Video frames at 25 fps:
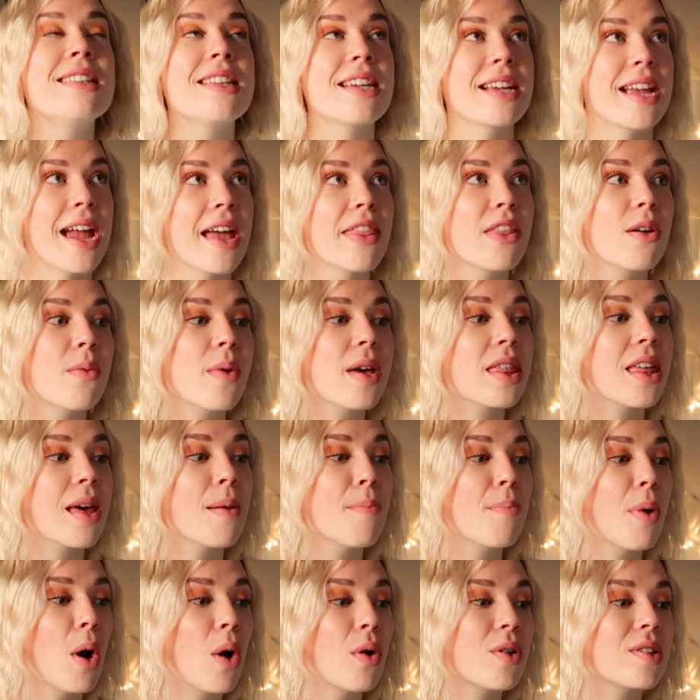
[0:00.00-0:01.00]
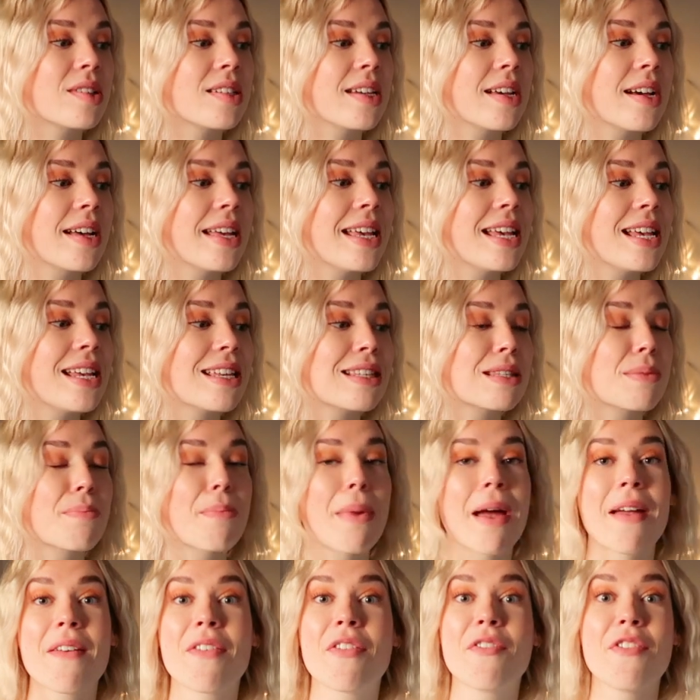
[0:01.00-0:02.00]
together with Emposia is
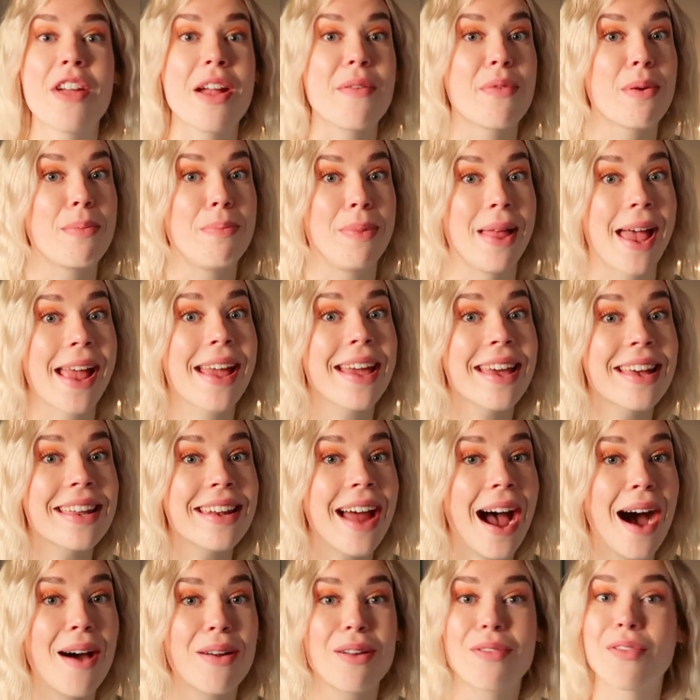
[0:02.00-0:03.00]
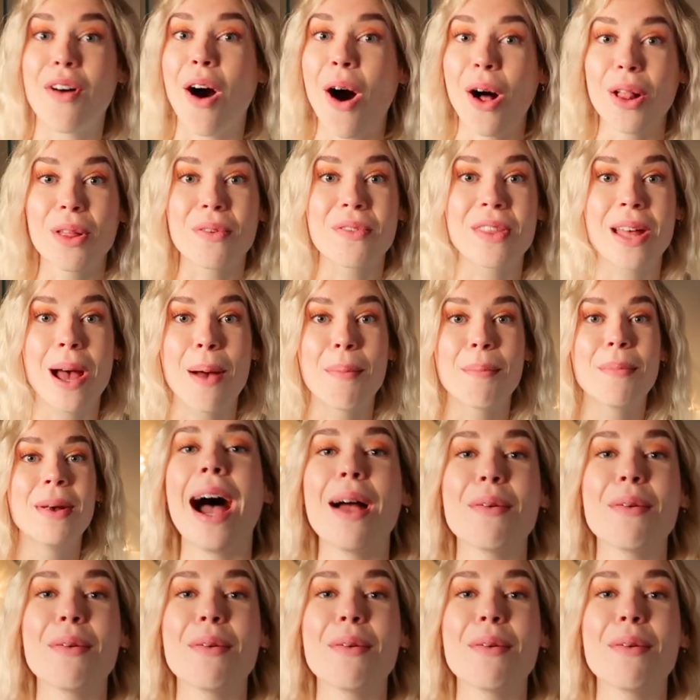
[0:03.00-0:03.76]
my favorite blanket out of all of them.